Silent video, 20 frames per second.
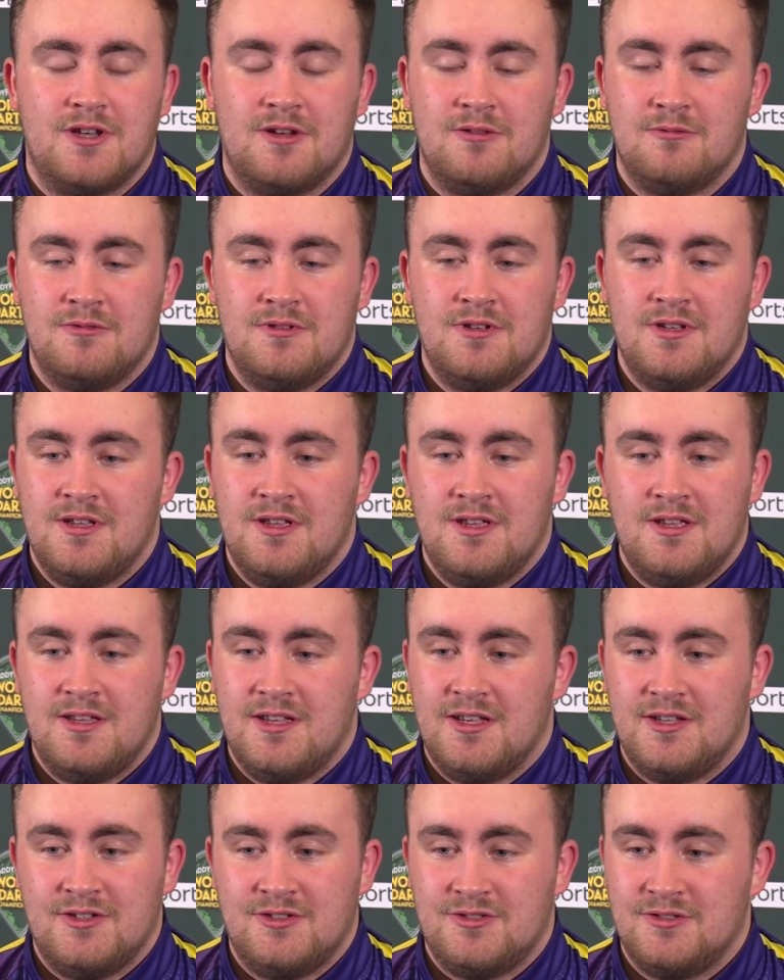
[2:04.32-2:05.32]
so
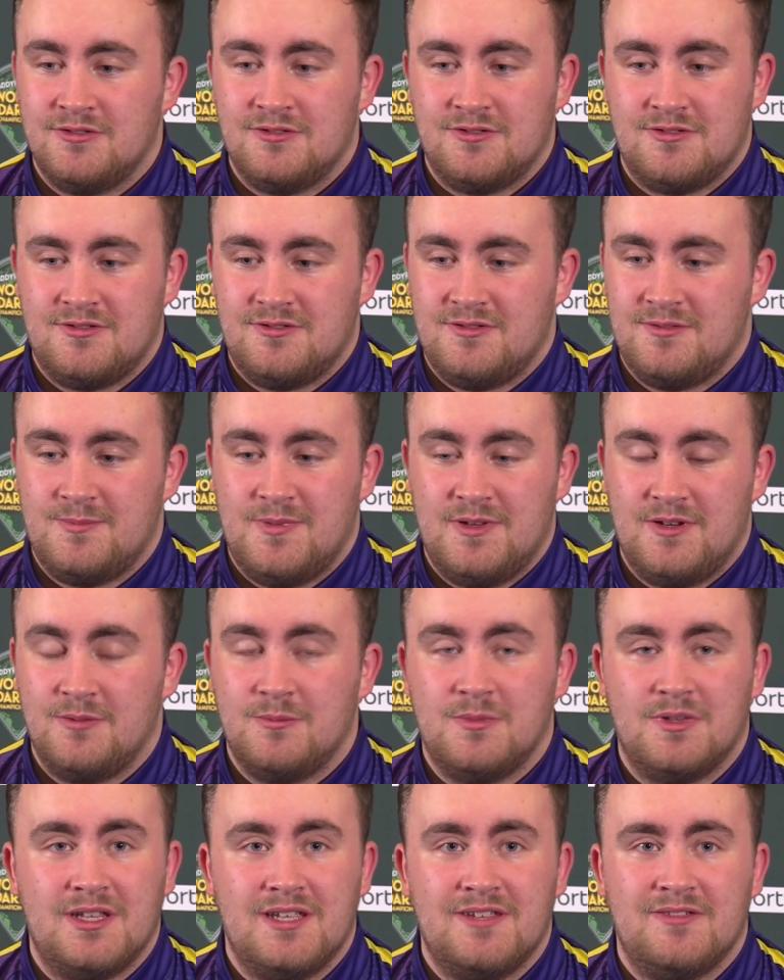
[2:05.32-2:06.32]
it's been
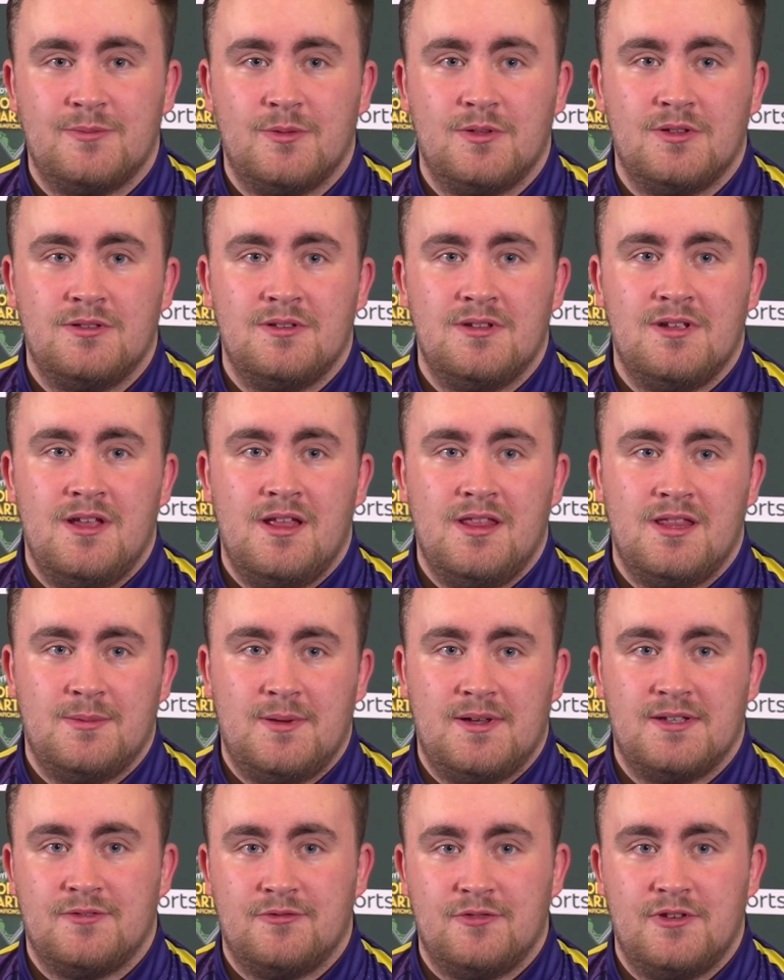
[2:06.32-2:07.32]
unbelievable the
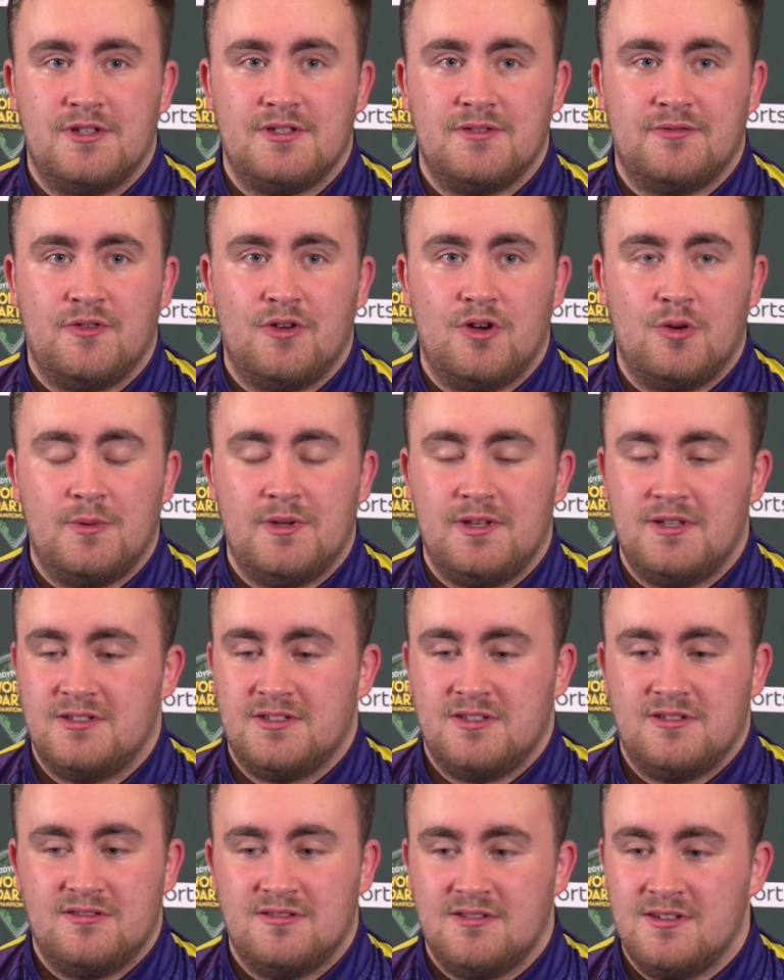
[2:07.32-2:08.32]
past 3 to 4
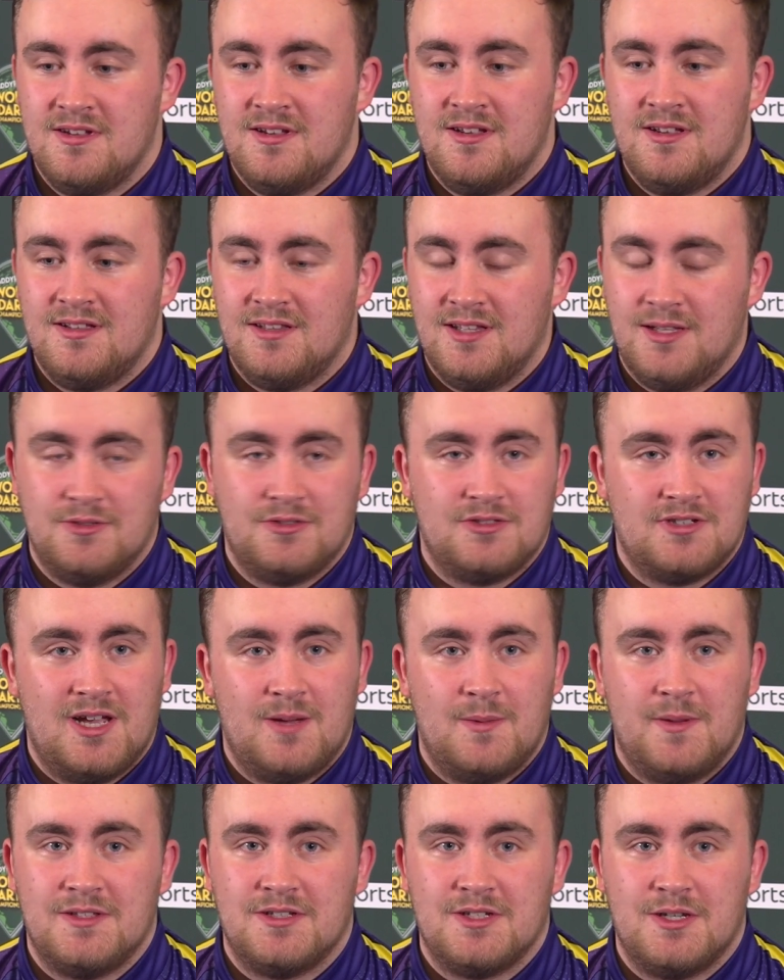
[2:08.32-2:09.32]
weeks, and now I just
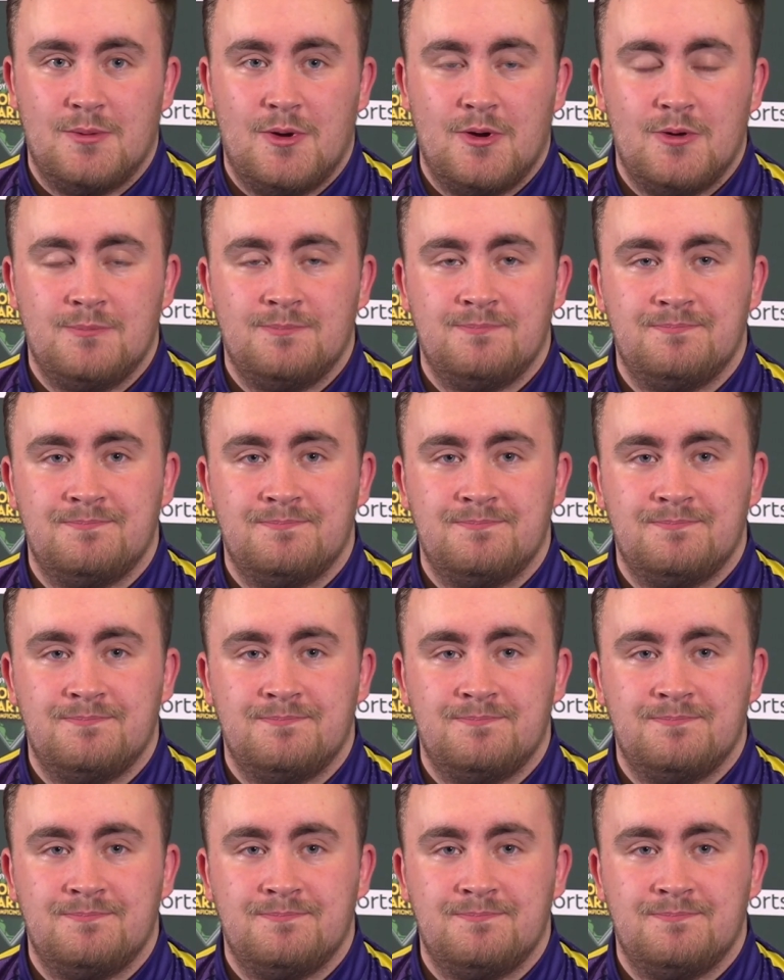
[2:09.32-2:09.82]
can't wait to go home.